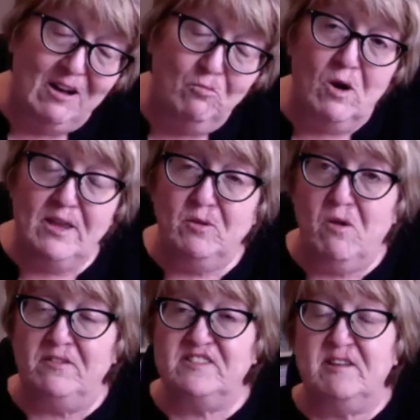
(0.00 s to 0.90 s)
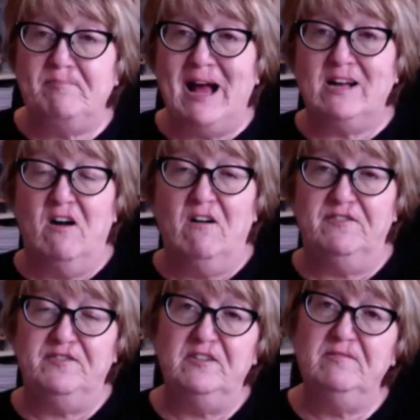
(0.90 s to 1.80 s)
we're the ones that back off.
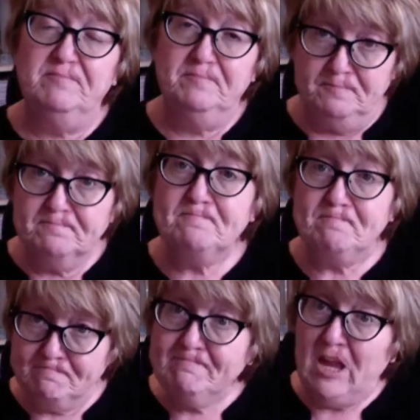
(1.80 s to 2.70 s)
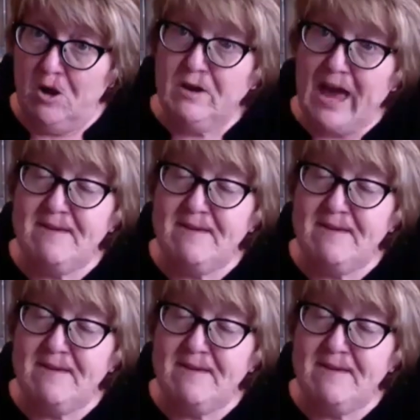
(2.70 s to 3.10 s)
Okay?